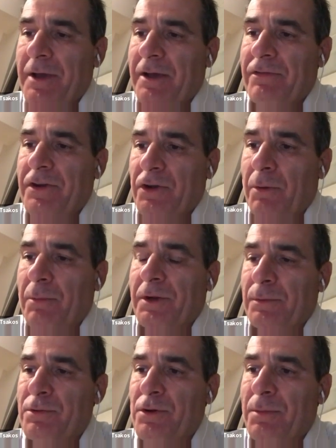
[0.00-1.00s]
a
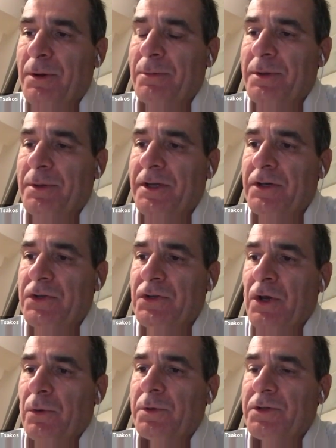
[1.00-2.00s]
phenomenal problem, because
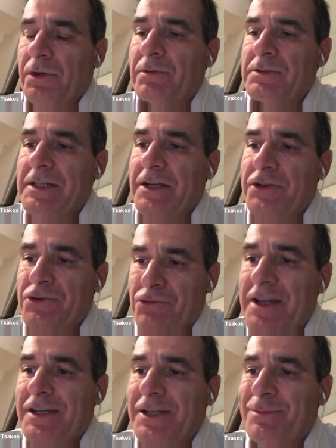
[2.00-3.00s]
we don't really
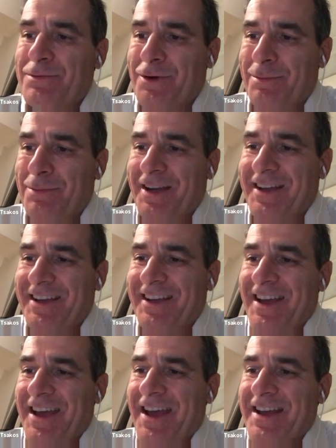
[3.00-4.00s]
address it properly.
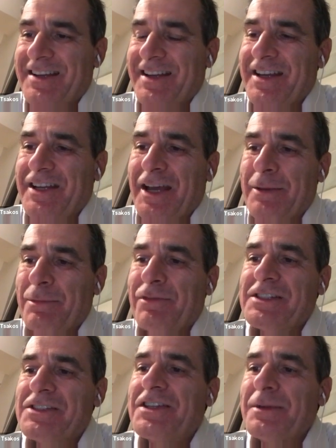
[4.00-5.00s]
And it can be
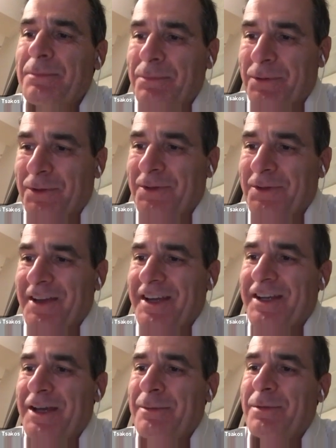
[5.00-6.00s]
very simple.
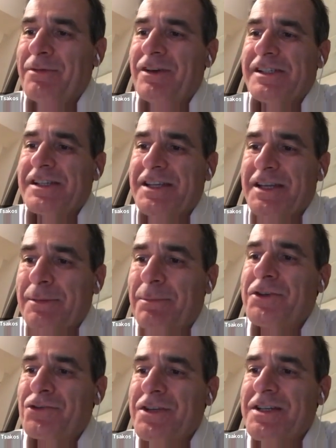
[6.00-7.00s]
It can be very
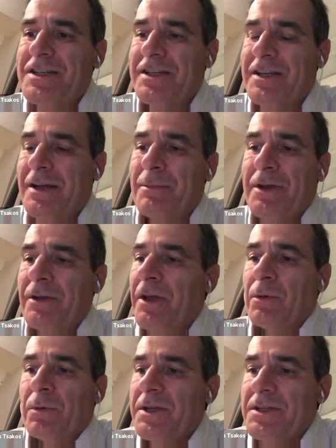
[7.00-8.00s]
simply treated. I mean,
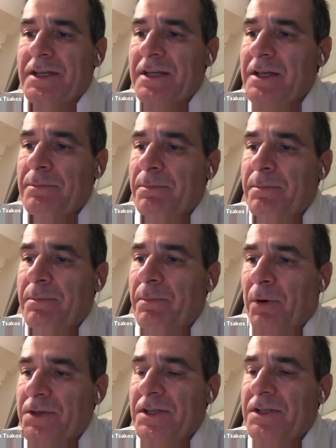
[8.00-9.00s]
we see
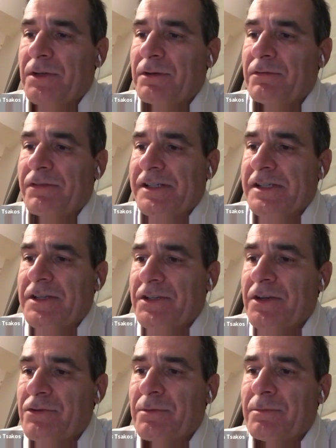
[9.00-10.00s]
polycystic ovarian
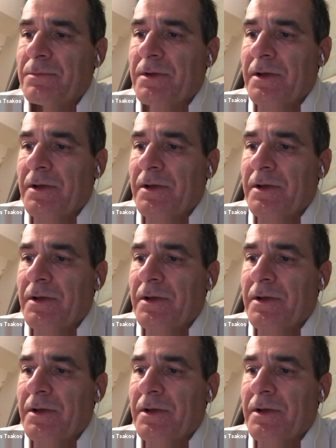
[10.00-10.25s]
syndrome